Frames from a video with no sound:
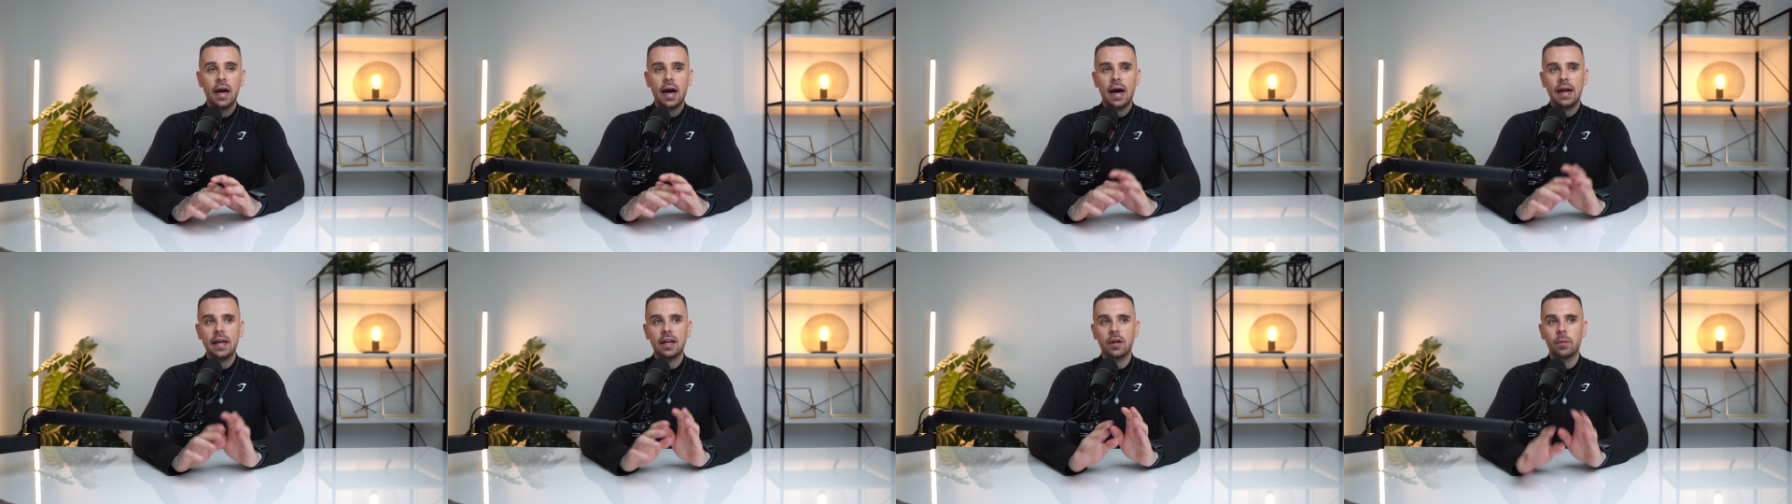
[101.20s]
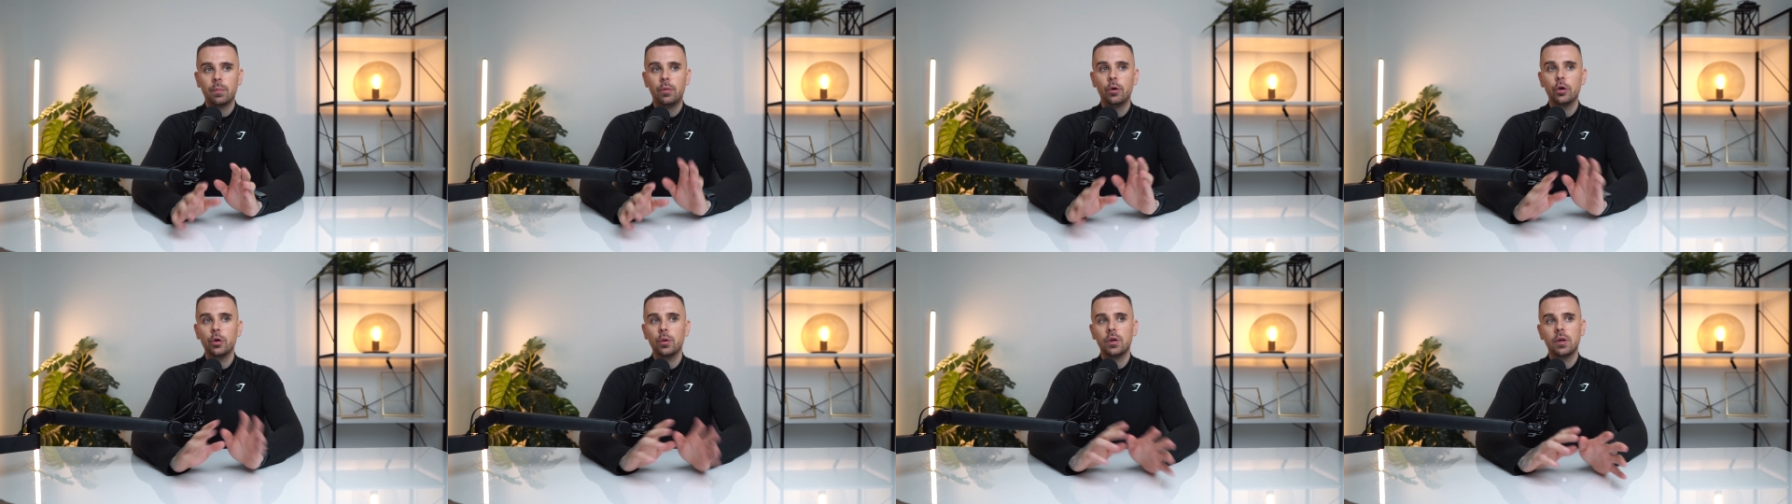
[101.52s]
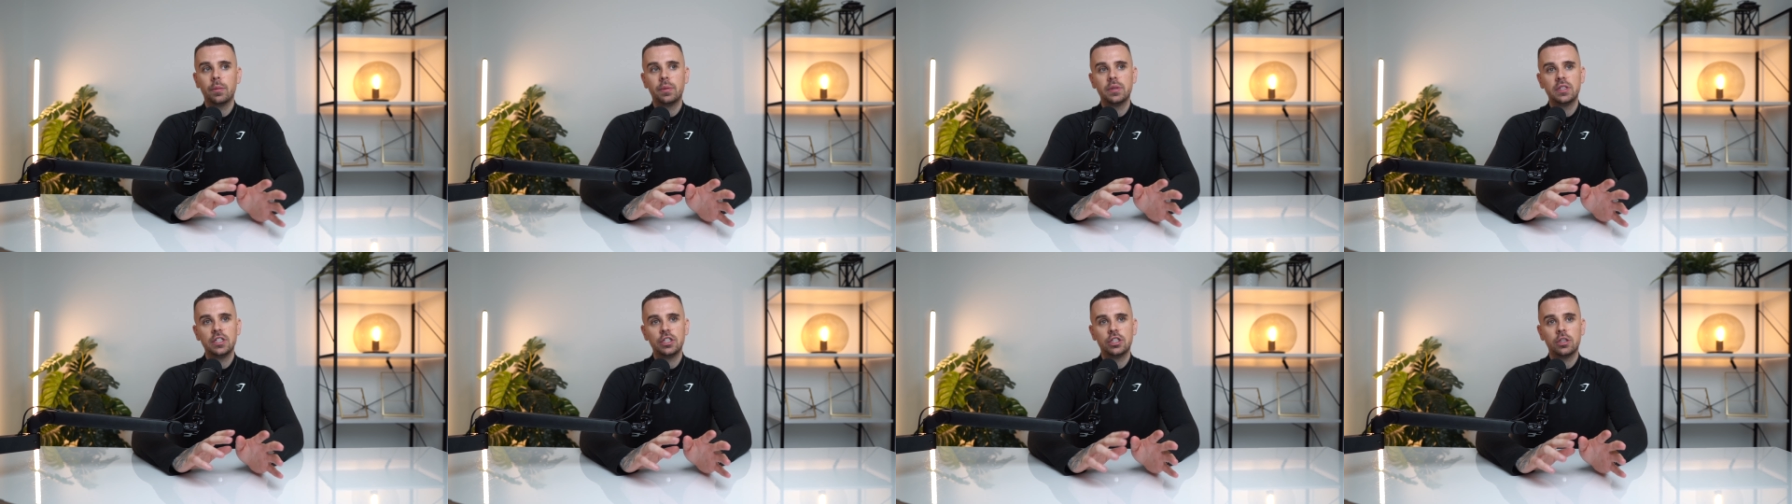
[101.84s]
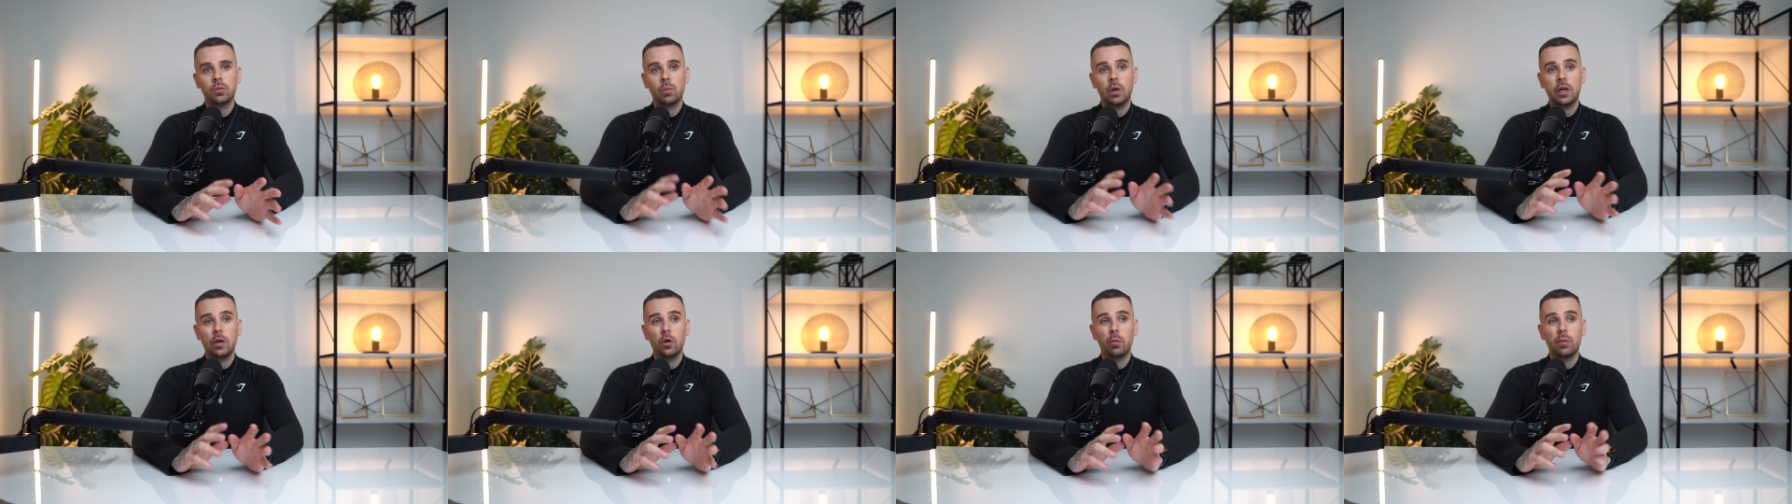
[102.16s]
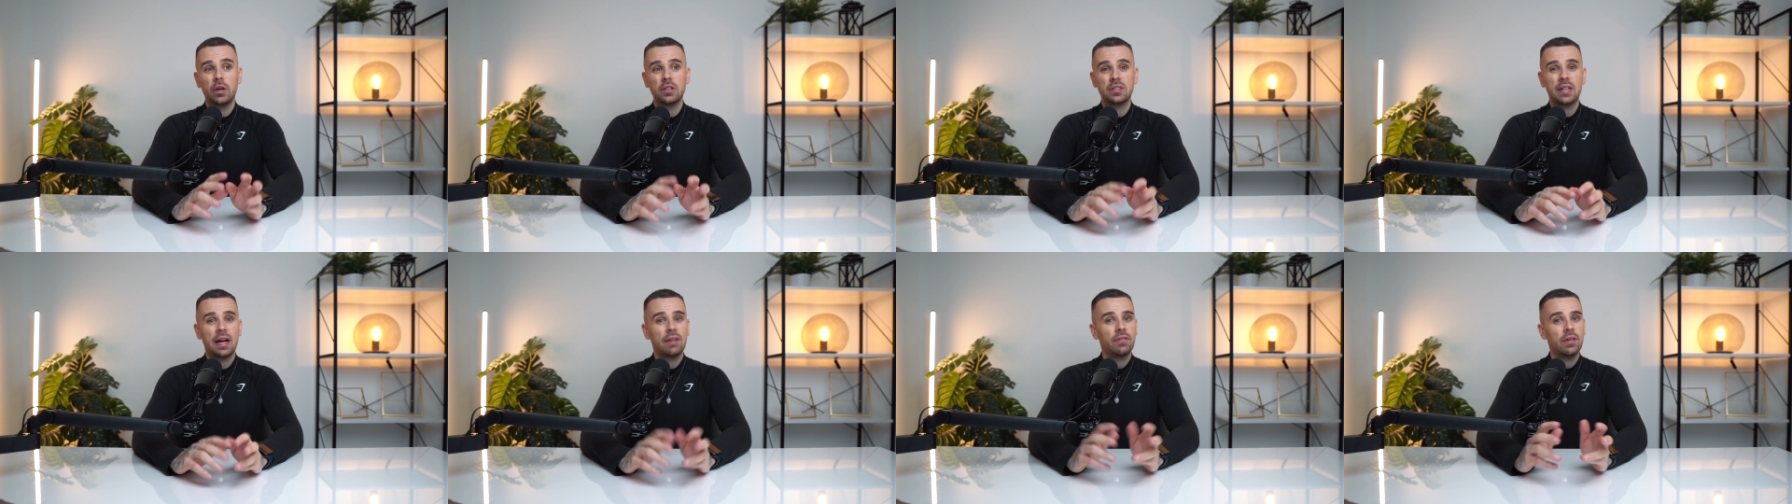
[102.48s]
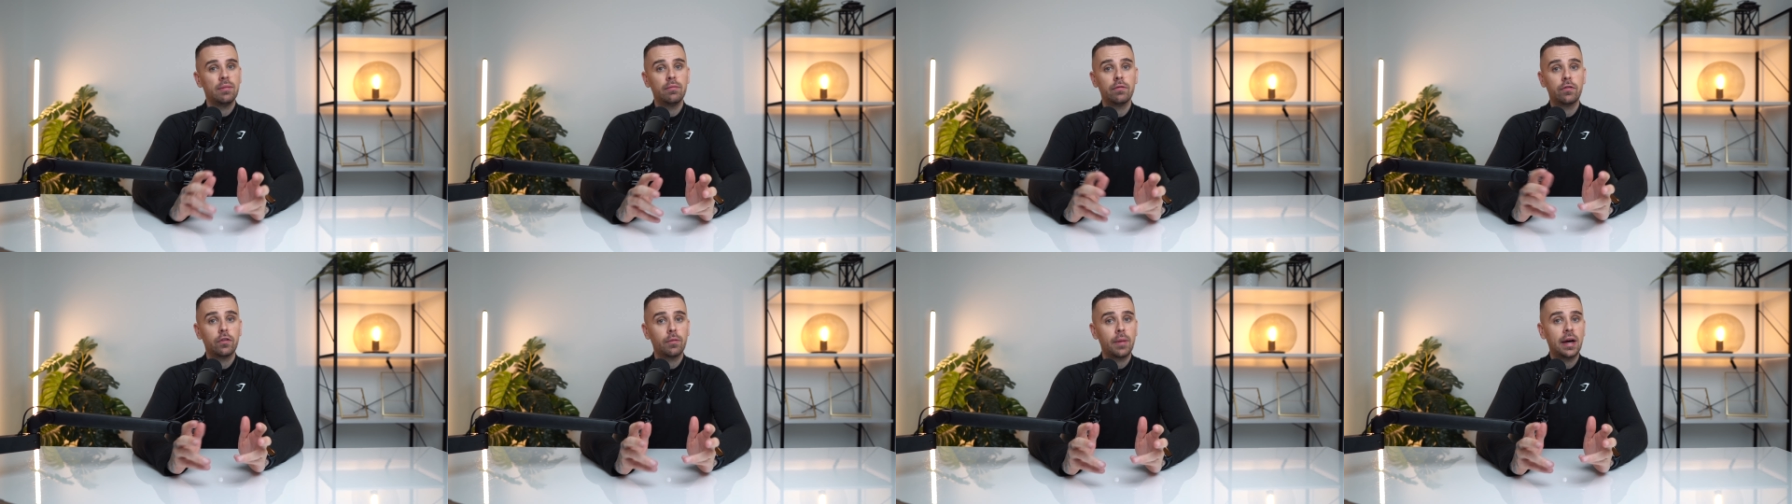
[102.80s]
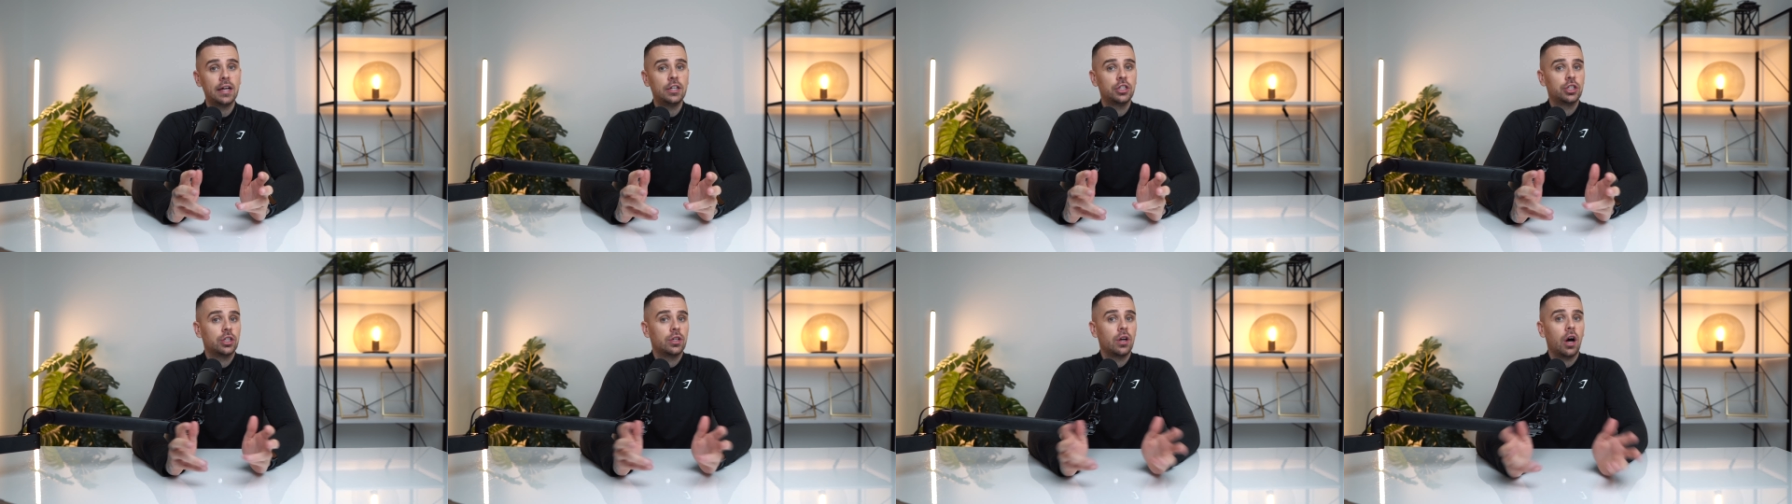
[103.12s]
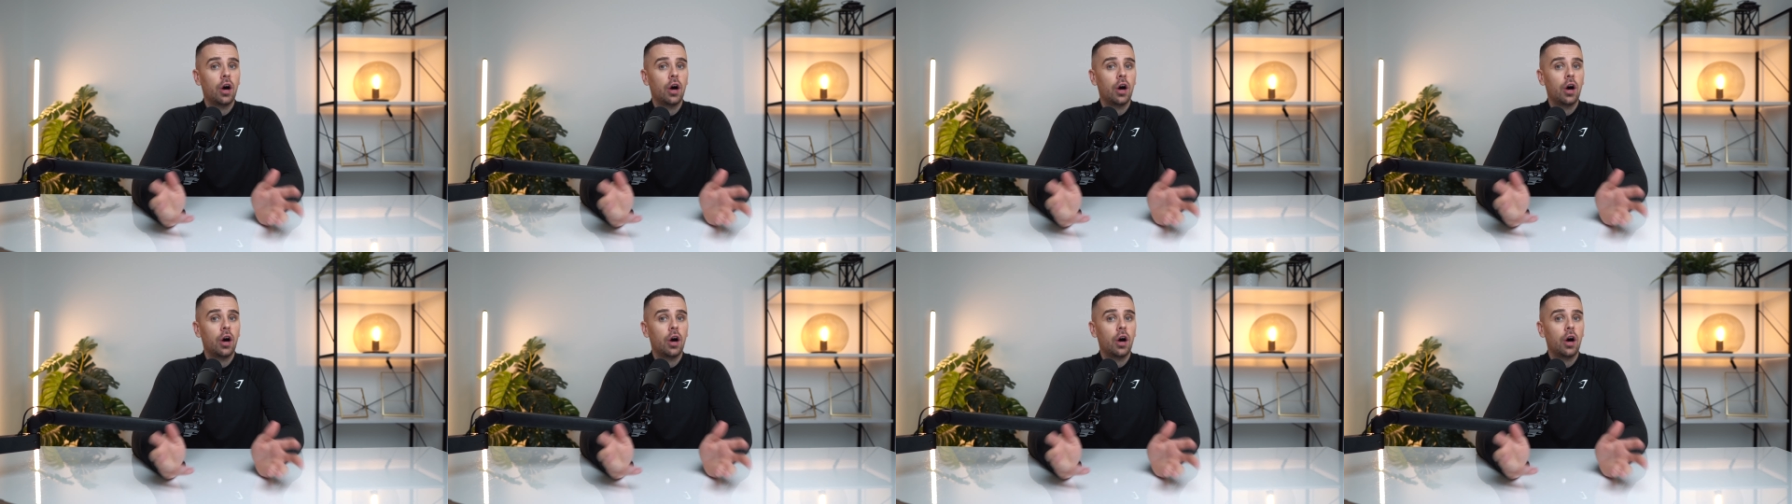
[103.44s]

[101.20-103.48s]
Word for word: and it can put you in a position where you almost have information